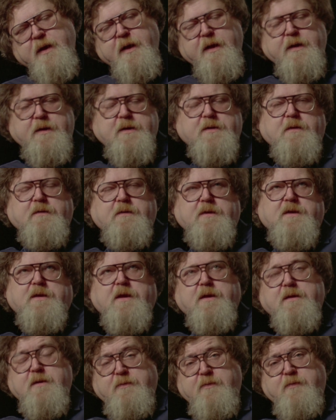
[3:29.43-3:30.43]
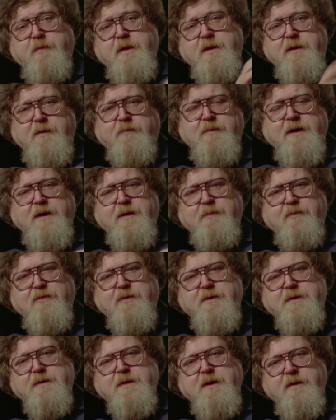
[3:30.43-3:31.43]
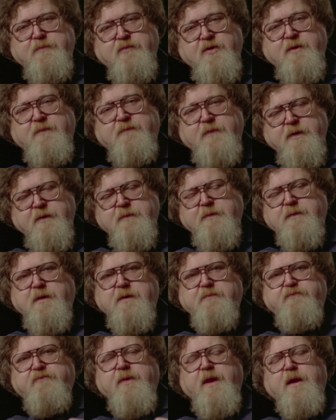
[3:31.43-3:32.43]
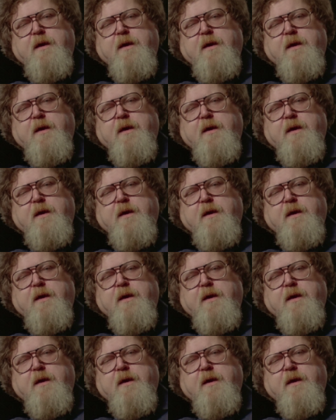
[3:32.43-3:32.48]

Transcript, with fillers: and so that then there would be in the Bible, you see, a book of Alden.